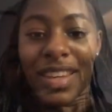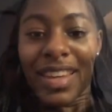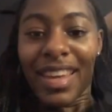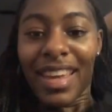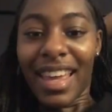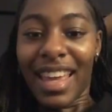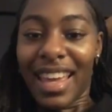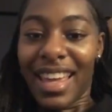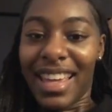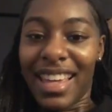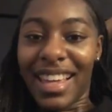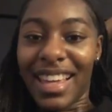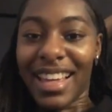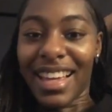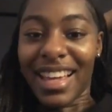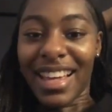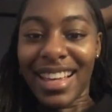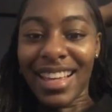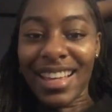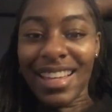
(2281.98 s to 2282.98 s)
Hey,
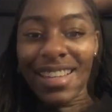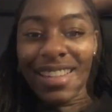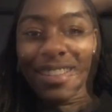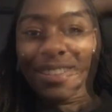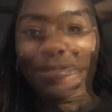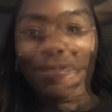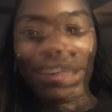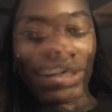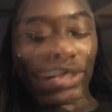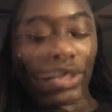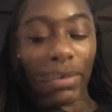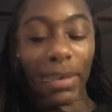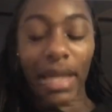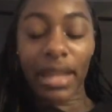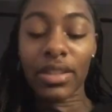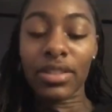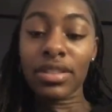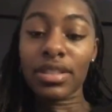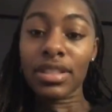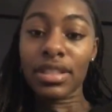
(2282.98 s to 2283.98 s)
guys. So my
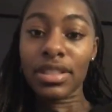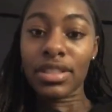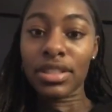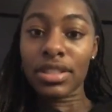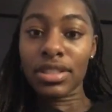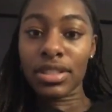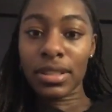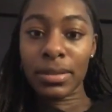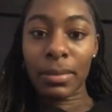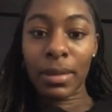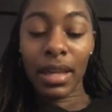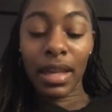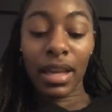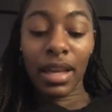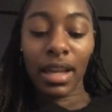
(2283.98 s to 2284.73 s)
little sister is making